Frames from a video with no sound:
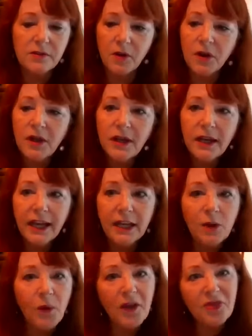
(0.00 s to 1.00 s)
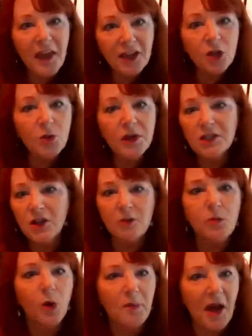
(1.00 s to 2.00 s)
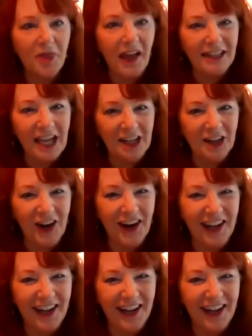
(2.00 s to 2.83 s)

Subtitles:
So anyway, thank you. We can talk more about that later.